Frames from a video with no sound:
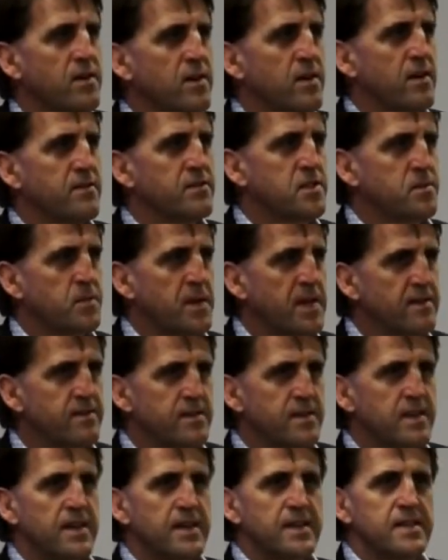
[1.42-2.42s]
I've spent
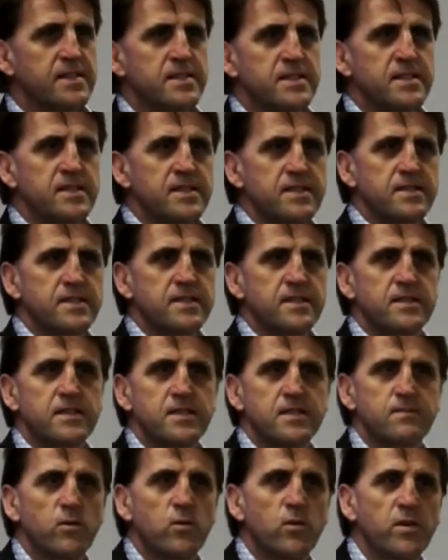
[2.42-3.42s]
the day since
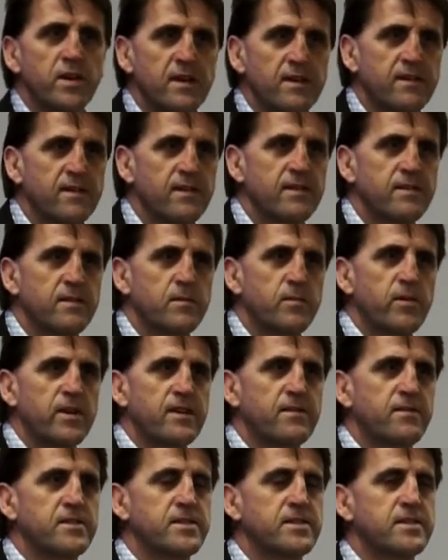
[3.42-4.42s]
this morning at the
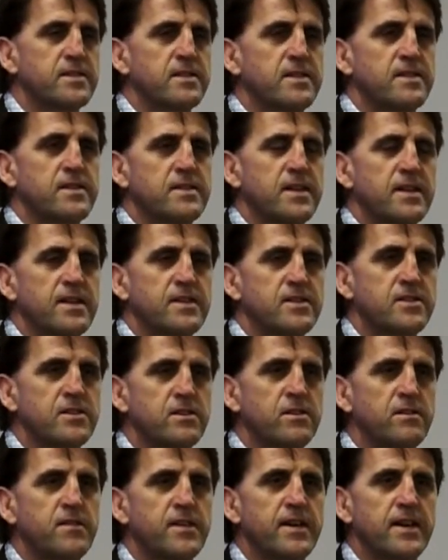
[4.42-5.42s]
breakfast at
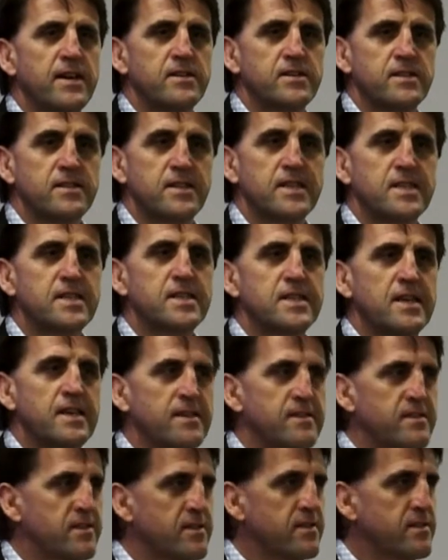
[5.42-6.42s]
Surf House
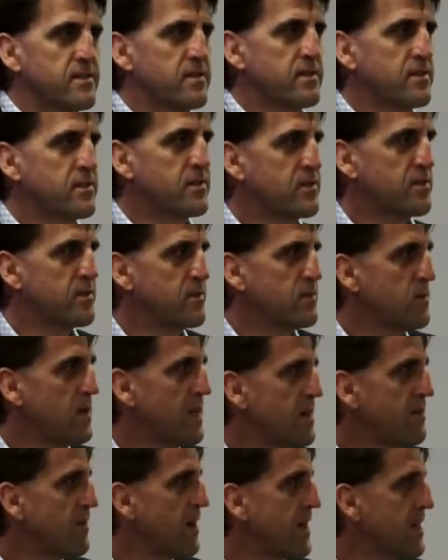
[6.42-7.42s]
listening to
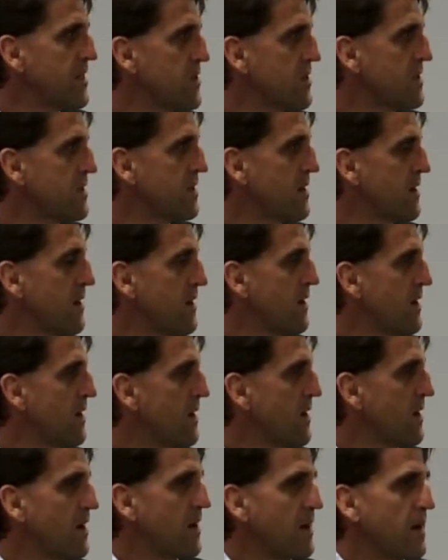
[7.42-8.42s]
innovation.
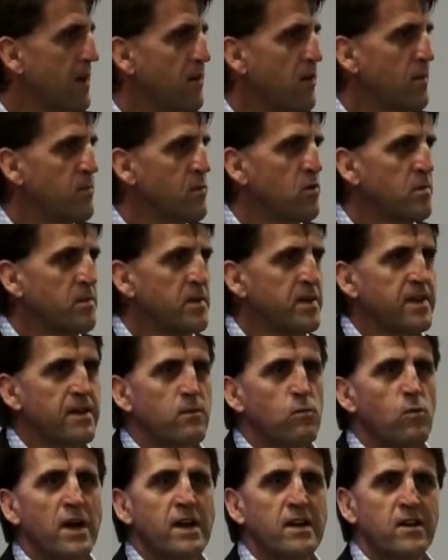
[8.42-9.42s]
And I'm normally a
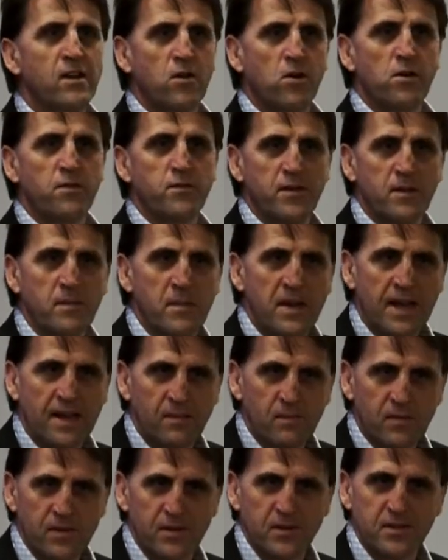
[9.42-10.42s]
one coffee a
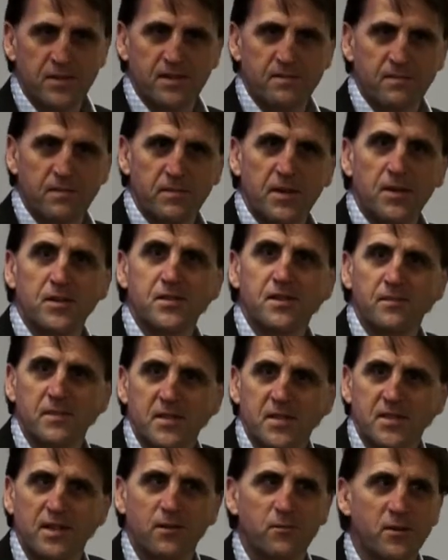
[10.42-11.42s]
man person, but because I've
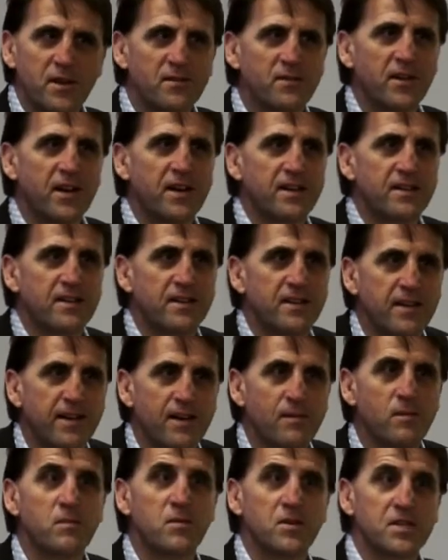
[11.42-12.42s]
been so innovative today,
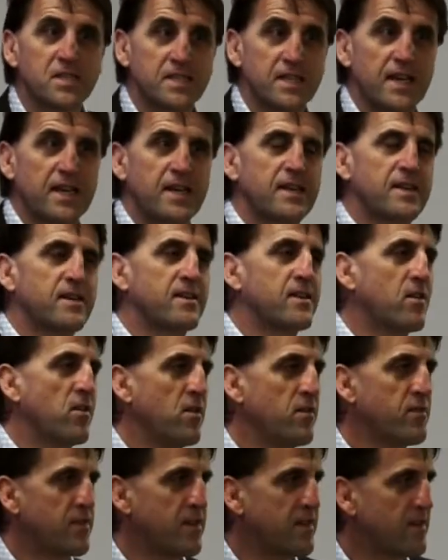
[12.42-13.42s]
I'm on my second
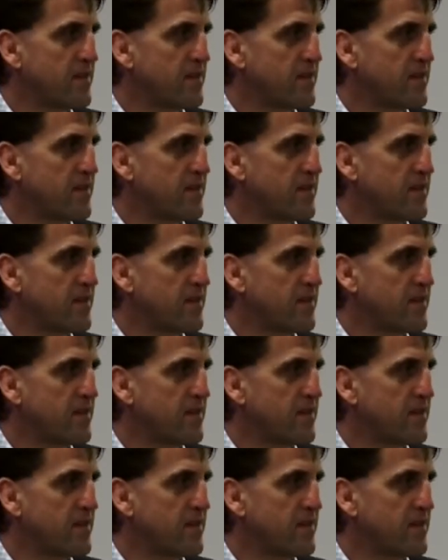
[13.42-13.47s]
coffee.